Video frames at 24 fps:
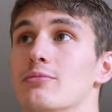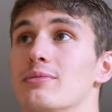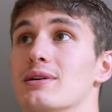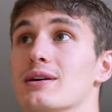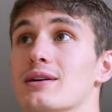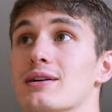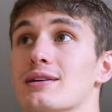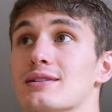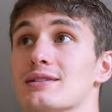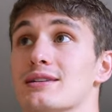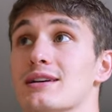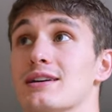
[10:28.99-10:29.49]

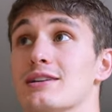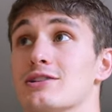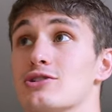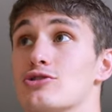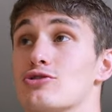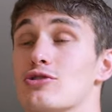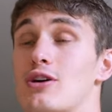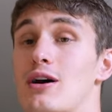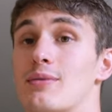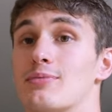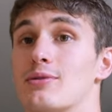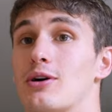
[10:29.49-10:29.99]
because it's
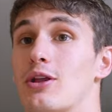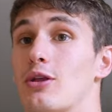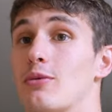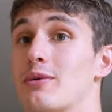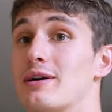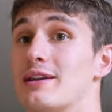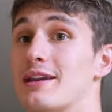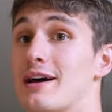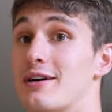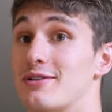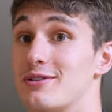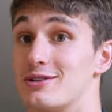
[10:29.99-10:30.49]
dropped all the
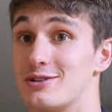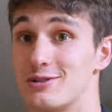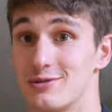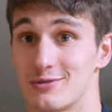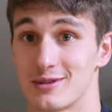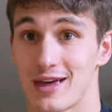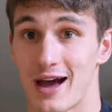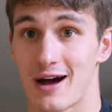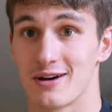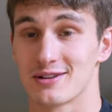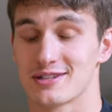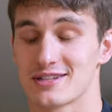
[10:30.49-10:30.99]
way down to
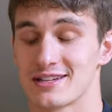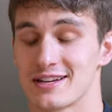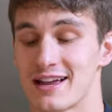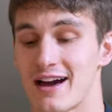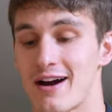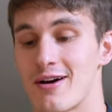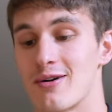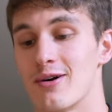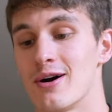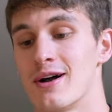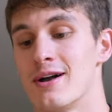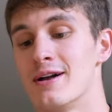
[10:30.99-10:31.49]
2,000
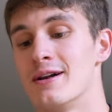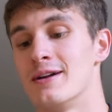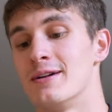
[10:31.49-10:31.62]
now.